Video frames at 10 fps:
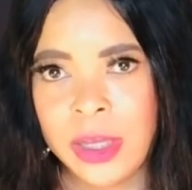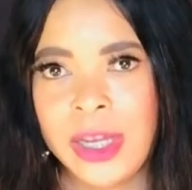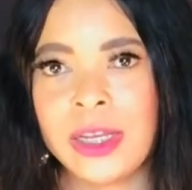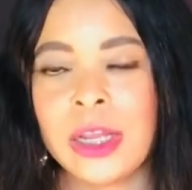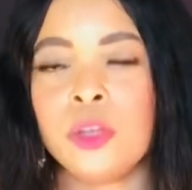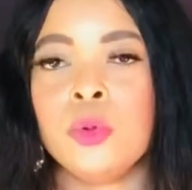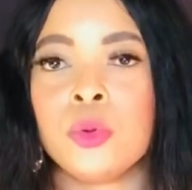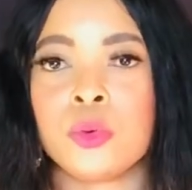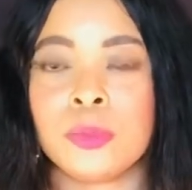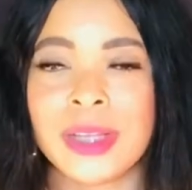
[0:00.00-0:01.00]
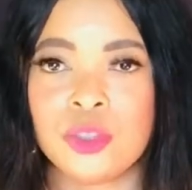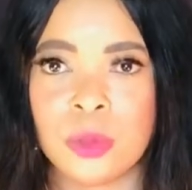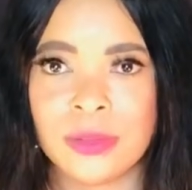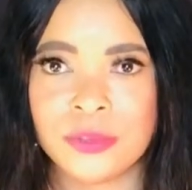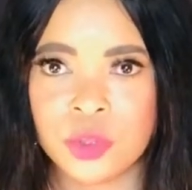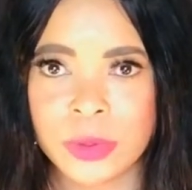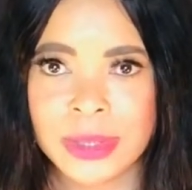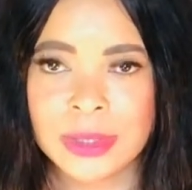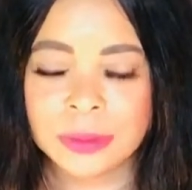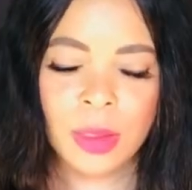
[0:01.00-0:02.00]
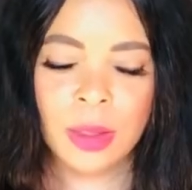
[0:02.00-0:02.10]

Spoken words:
in that new group that you have joined.